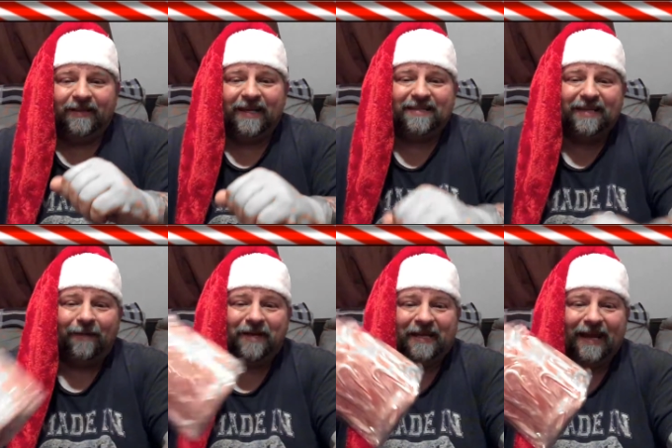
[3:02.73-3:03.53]
guess how
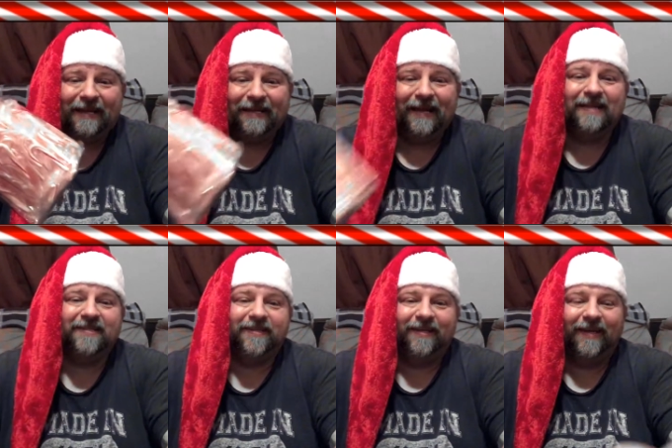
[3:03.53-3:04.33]
many candy
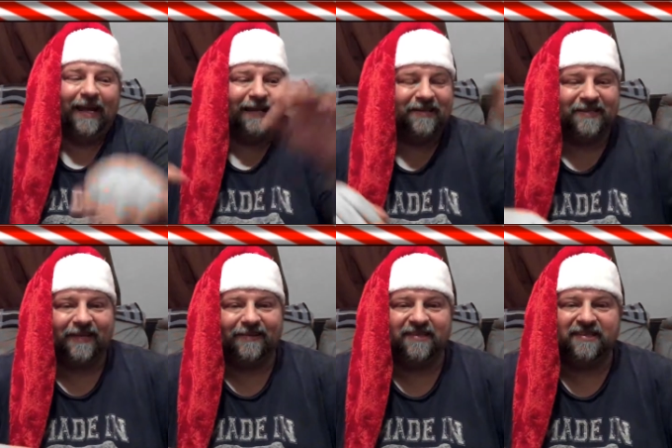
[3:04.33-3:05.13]
canes, and let's
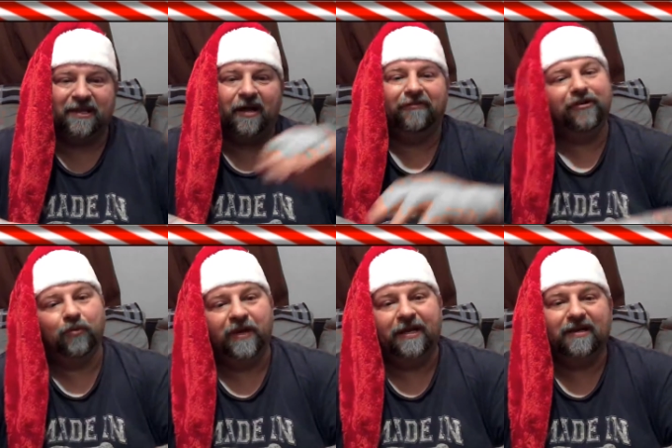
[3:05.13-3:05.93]
get this sent off in a
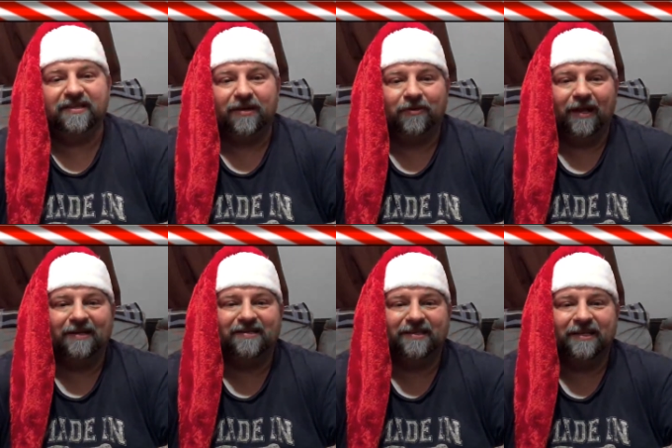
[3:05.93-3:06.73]
week, because I would
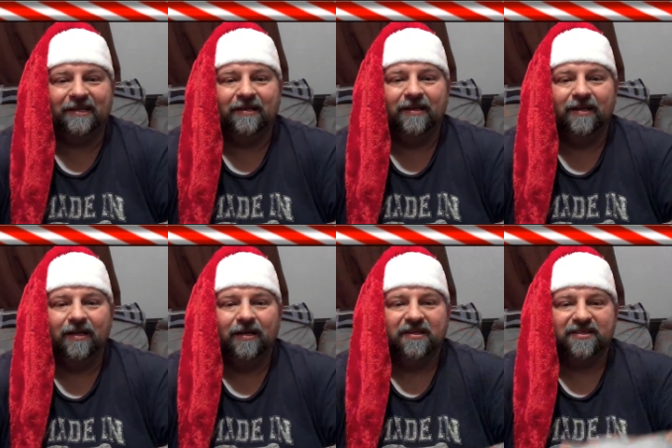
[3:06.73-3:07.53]
like to see
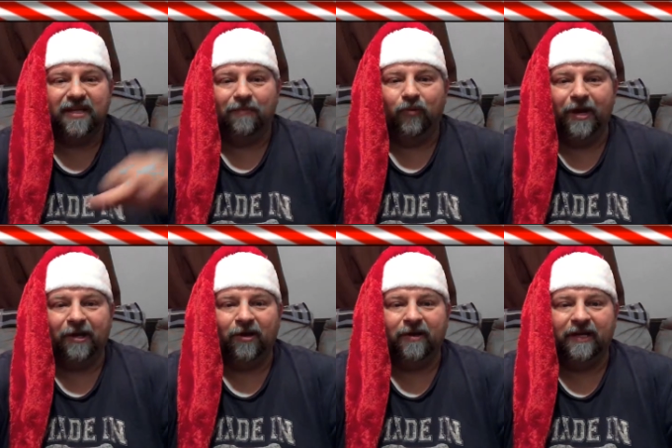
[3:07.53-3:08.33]
some
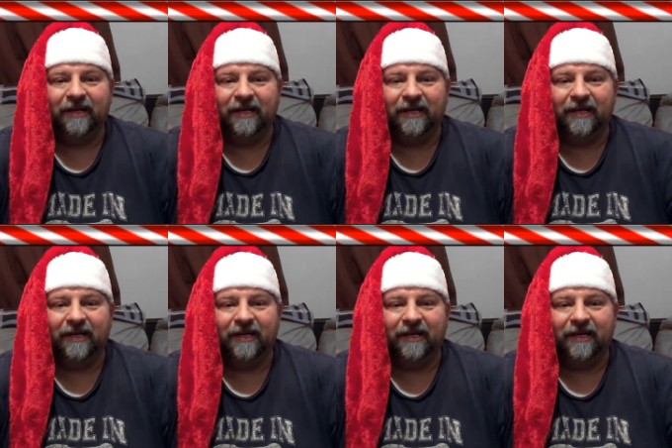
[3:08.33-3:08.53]
winner get a